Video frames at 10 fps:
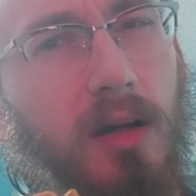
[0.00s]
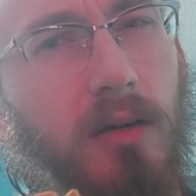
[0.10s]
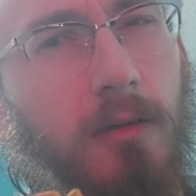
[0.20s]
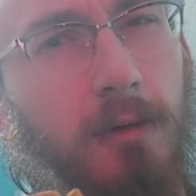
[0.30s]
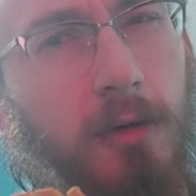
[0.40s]

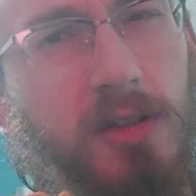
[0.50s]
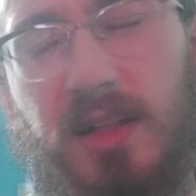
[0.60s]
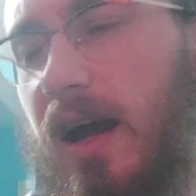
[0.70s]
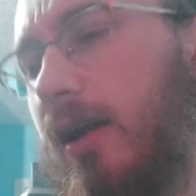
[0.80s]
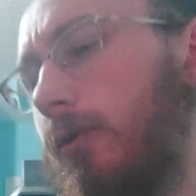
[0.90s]
inverse.
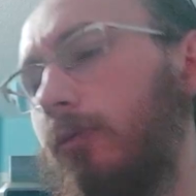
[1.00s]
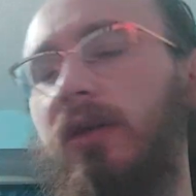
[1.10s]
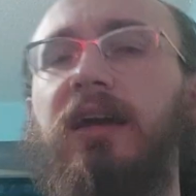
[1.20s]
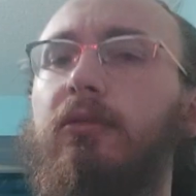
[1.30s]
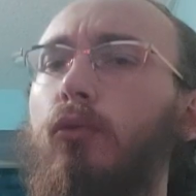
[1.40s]
I don't
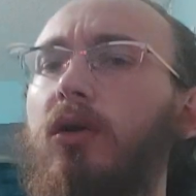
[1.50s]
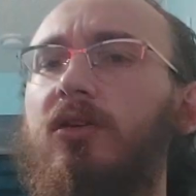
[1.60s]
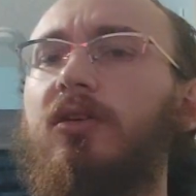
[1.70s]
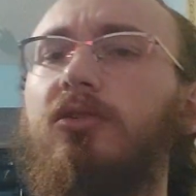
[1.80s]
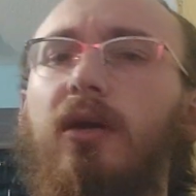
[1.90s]
really have a word
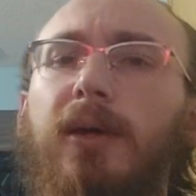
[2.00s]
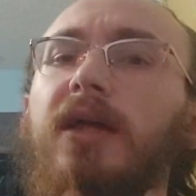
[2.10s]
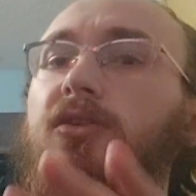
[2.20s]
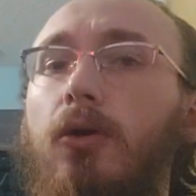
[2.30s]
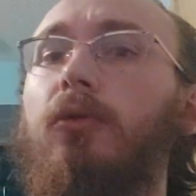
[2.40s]
to describe it. I
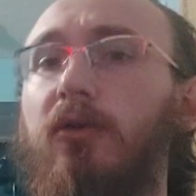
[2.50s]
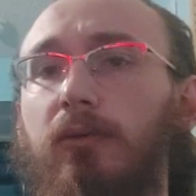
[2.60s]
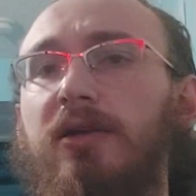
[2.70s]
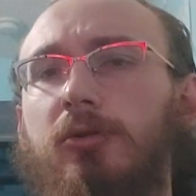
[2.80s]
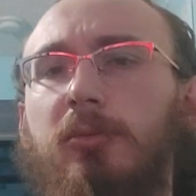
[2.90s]
don't know the
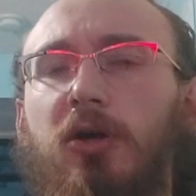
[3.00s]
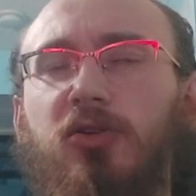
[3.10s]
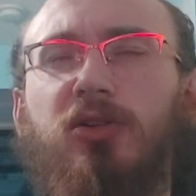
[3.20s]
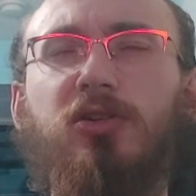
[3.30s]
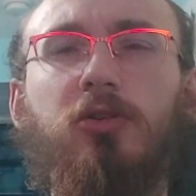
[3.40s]
right terminology
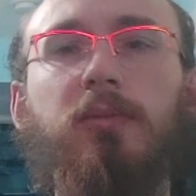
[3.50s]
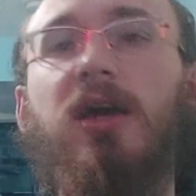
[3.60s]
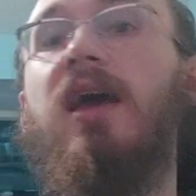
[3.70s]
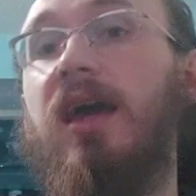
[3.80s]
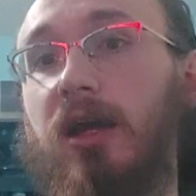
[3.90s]
to describe it.
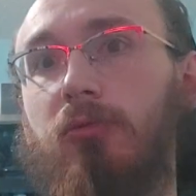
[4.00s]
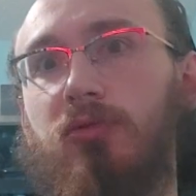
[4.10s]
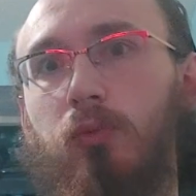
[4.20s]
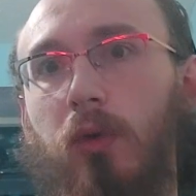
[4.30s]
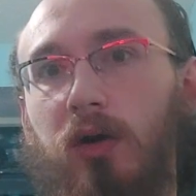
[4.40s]
It was
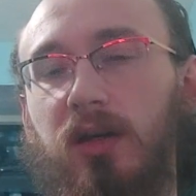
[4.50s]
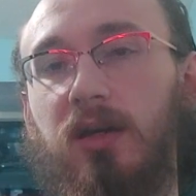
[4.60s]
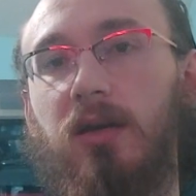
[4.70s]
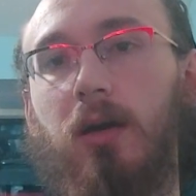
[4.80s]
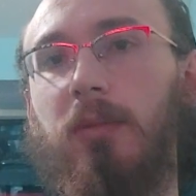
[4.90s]

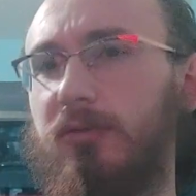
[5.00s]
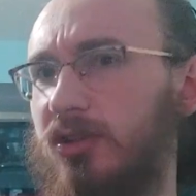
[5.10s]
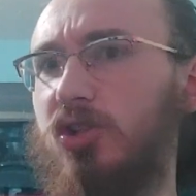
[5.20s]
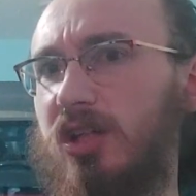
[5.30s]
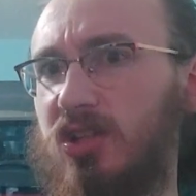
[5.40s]
wonky, but it was
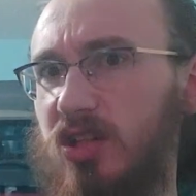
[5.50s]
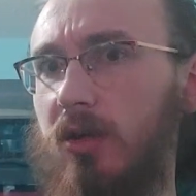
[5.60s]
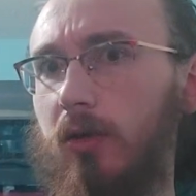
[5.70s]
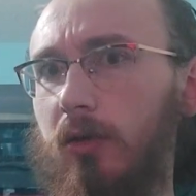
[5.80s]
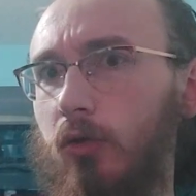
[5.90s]
just a
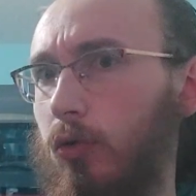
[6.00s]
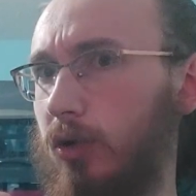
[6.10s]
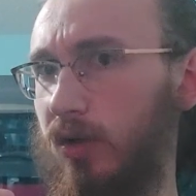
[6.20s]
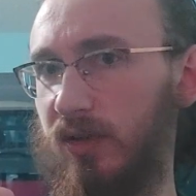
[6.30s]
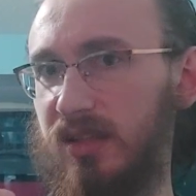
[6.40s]
singular
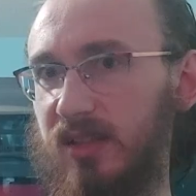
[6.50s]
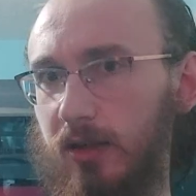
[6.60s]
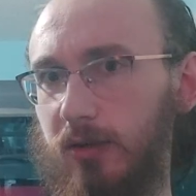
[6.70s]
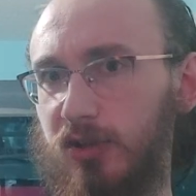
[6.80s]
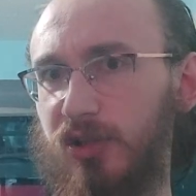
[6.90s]
corner of a
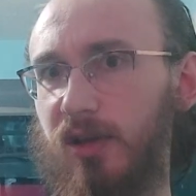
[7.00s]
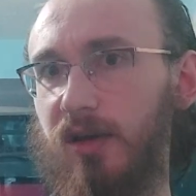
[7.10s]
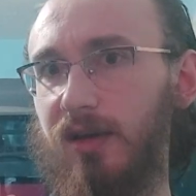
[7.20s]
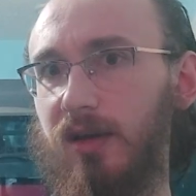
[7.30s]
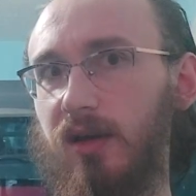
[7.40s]
singular slot.
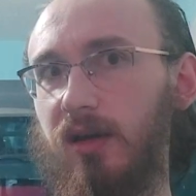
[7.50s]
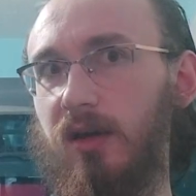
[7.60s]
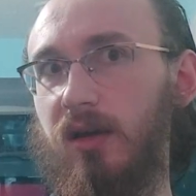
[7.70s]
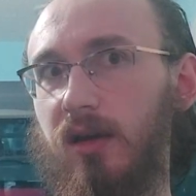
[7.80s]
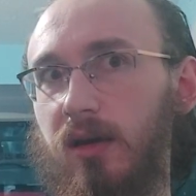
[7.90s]

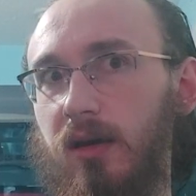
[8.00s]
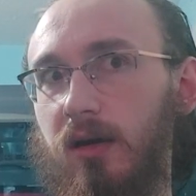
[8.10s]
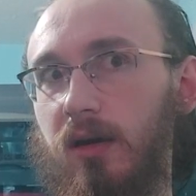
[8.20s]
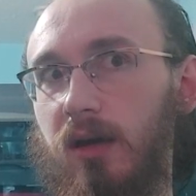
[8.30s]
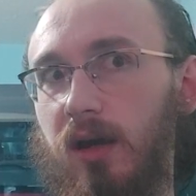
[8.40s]

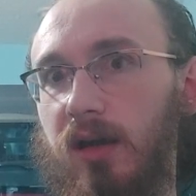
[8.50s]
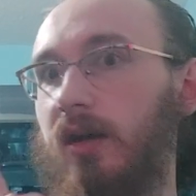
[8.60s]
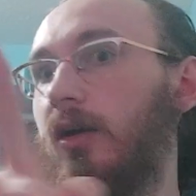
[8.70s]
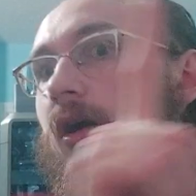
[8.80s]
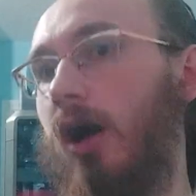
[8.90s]
And
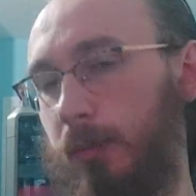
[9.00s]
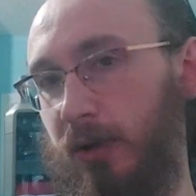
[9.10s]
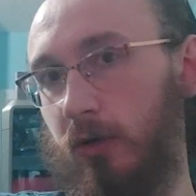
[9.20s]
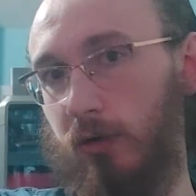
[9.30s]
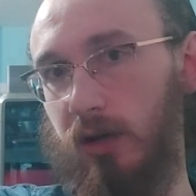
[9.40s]
it
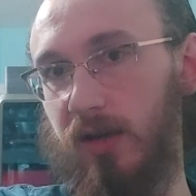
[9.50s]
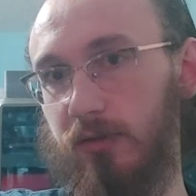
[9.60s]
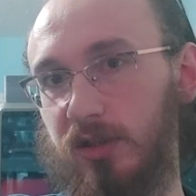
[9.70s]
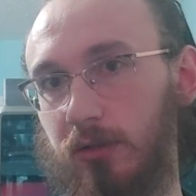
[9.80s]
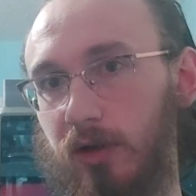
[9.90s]
copied over on
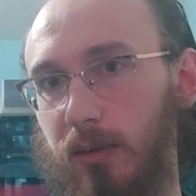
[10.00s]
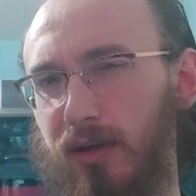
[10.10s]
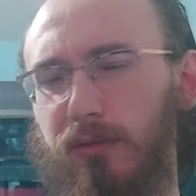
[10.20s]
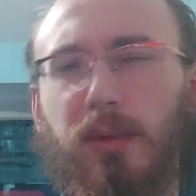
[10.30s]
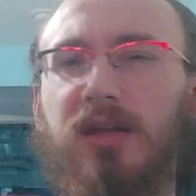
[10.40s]
every single copy
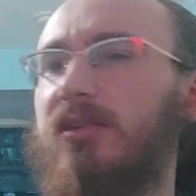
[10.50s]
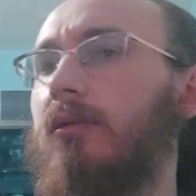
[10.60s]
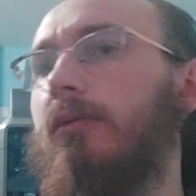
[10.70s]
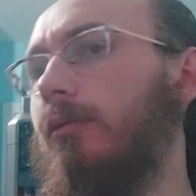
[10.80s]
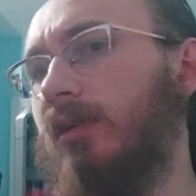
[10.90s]
that we made.
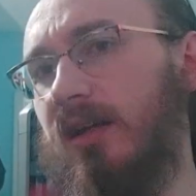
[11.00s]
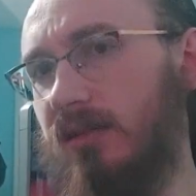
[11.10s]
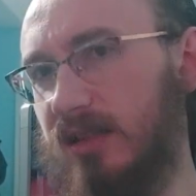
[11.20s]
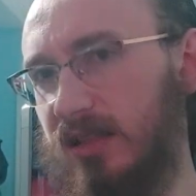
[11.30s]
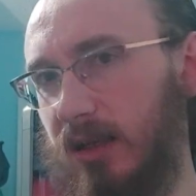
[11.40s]
So it
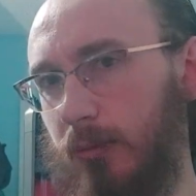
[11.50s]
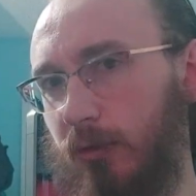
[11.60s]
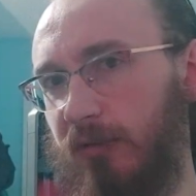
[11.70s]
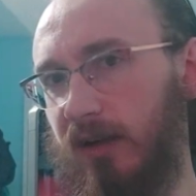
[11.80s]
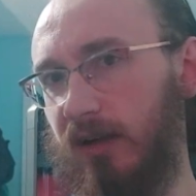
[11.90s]
didn't seem to
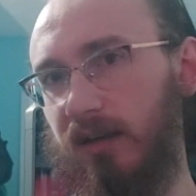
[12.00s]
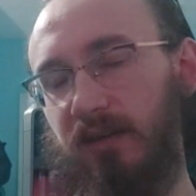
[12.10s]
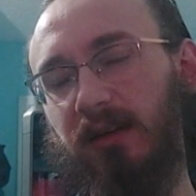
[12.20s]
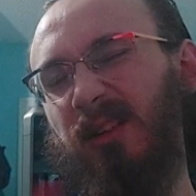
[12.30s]
affect anything in